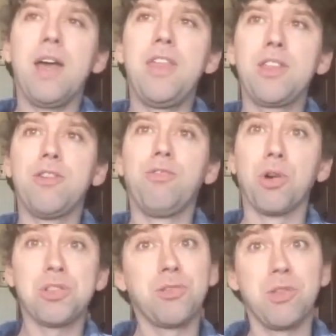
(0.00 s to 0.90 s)
think the
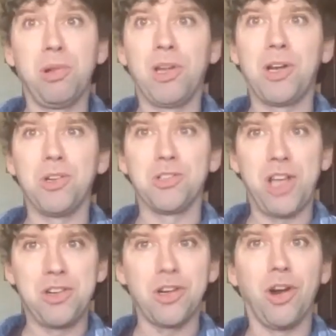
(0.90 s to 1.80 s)
forces from the political
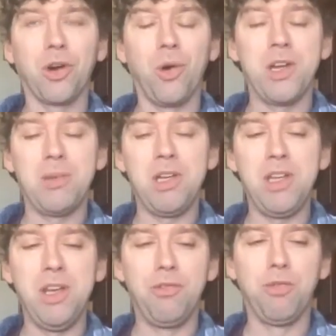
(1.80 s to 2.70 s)
center are going to
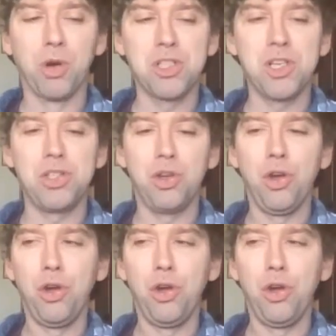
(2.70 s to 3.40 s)
be forces,